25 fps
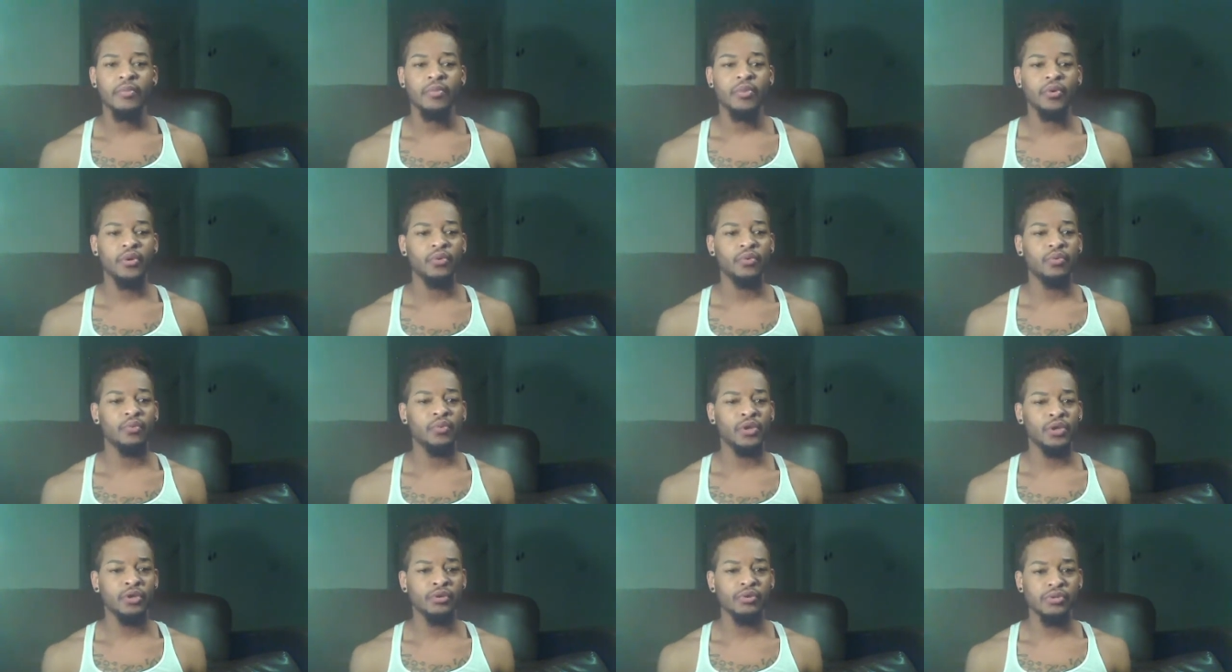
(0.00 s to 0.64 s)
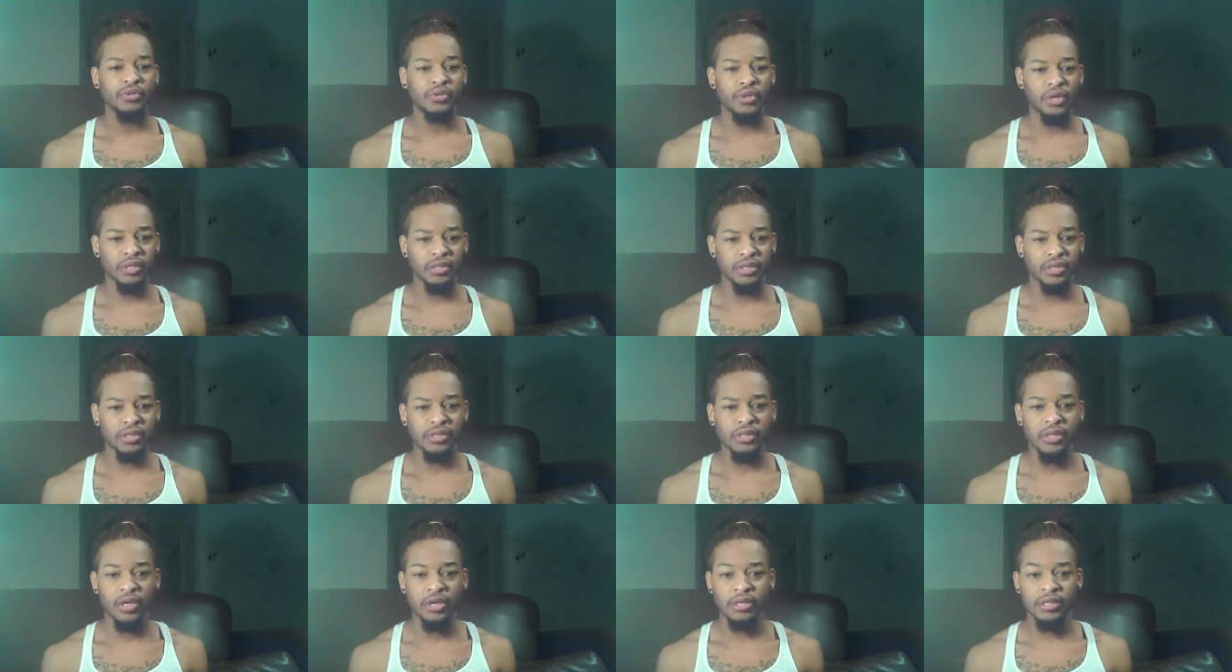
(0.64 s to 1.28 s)
But when you start
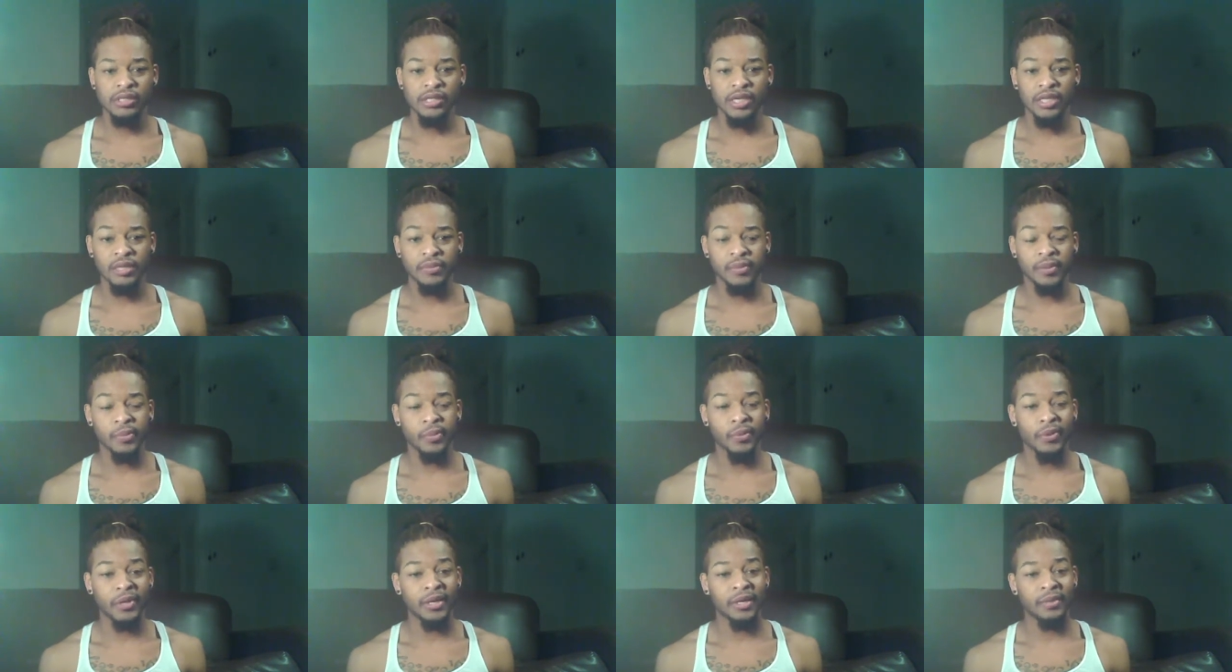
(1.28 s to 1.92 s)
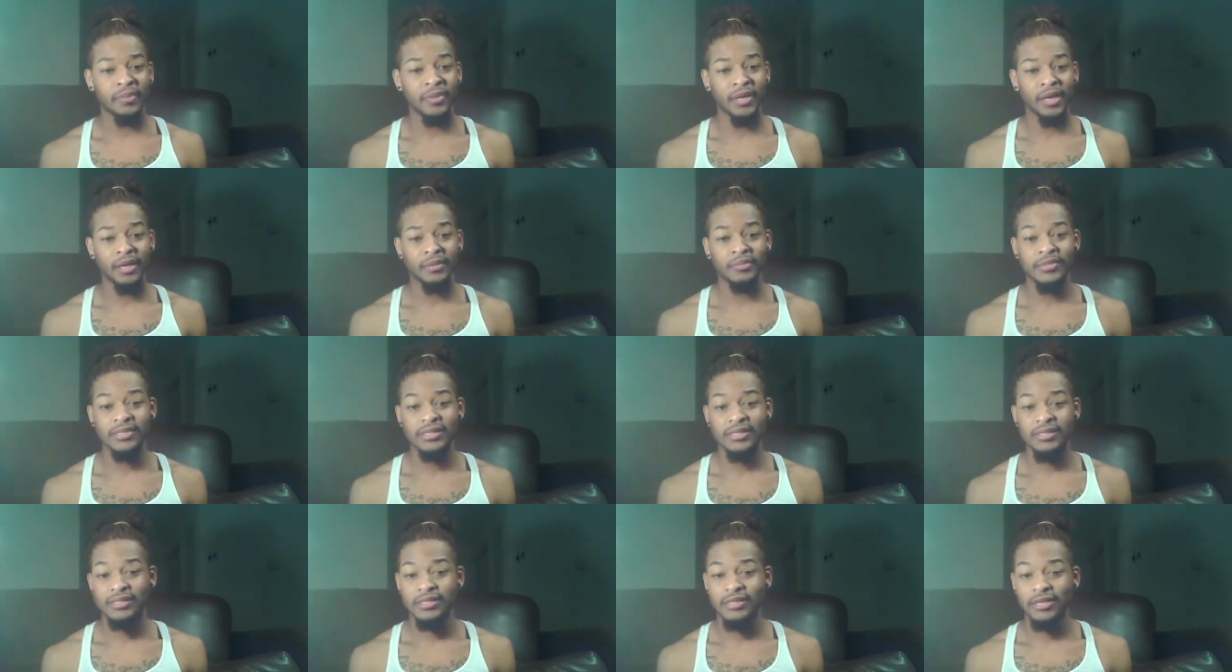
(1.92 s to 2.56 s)
to talk to other people and it
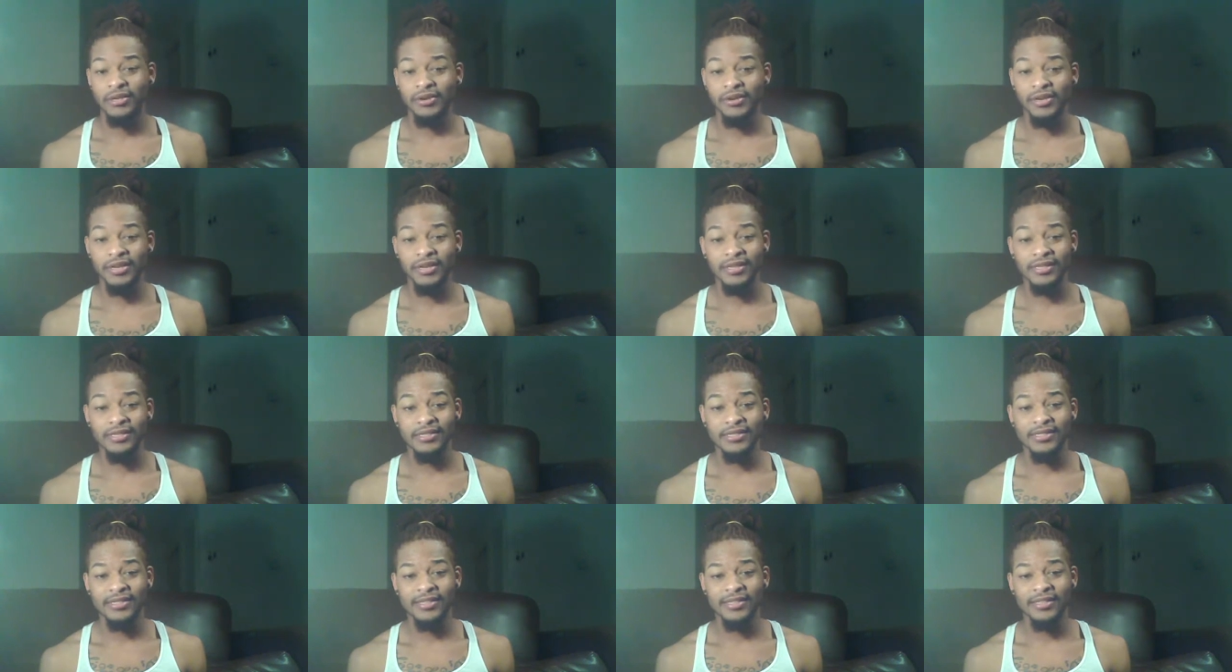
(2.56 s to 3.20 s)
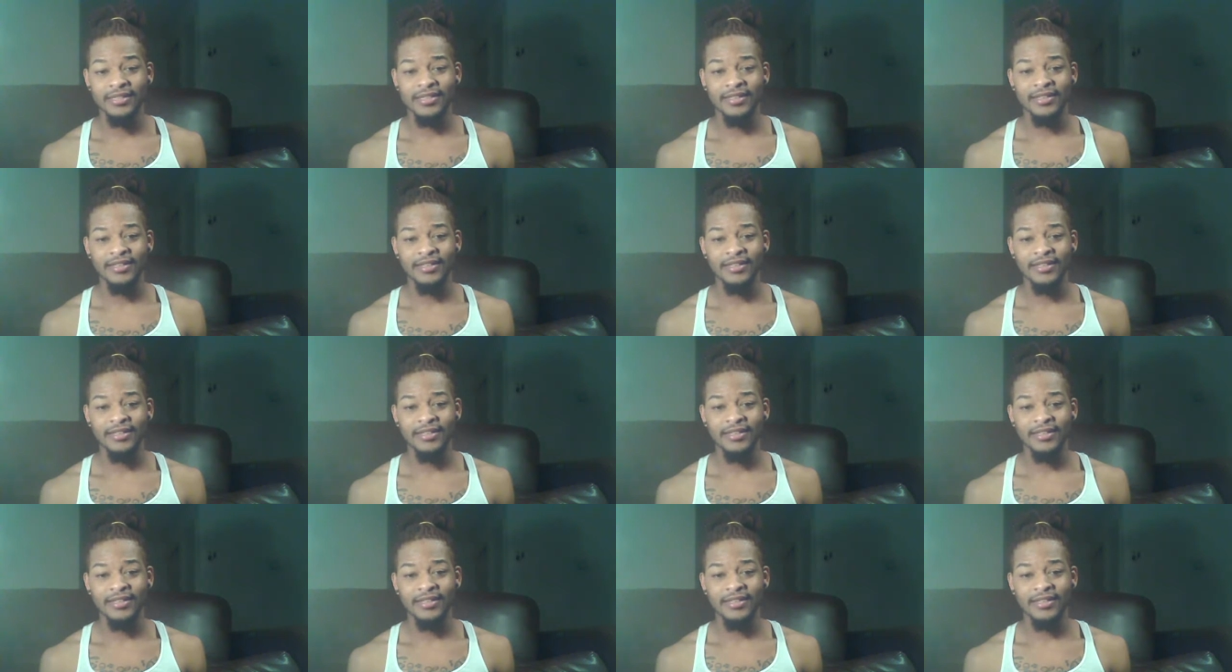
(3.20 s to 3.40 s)
becomes serious,